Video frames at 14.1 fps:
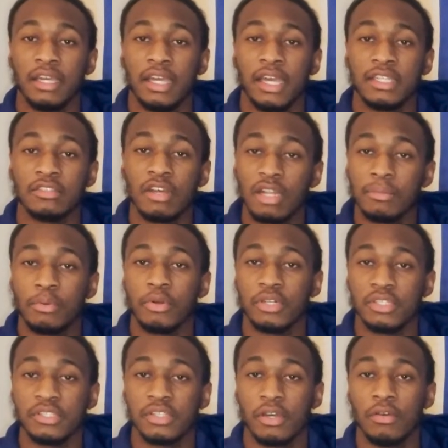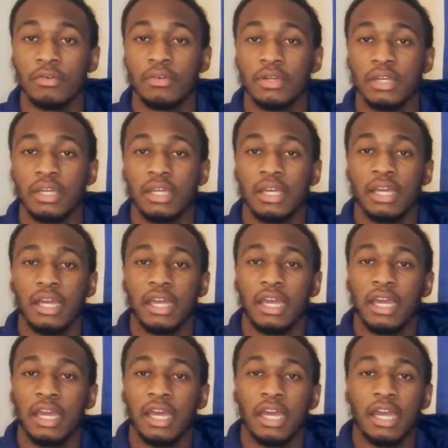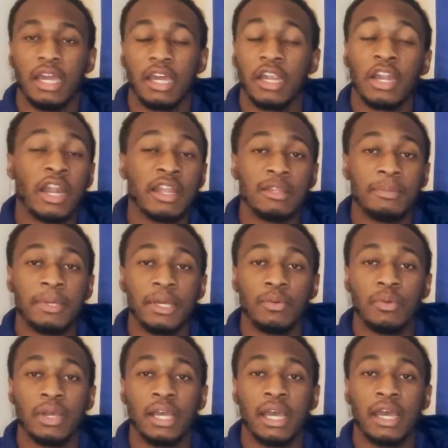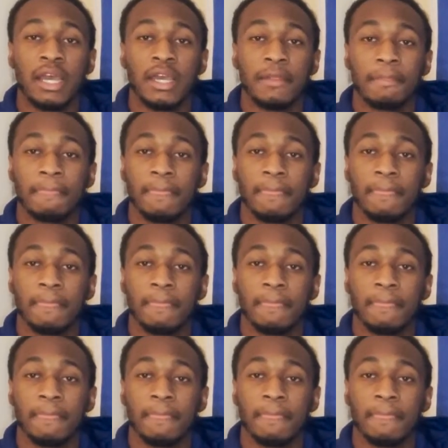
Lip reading: It's all important. So you're going to have to pick one guy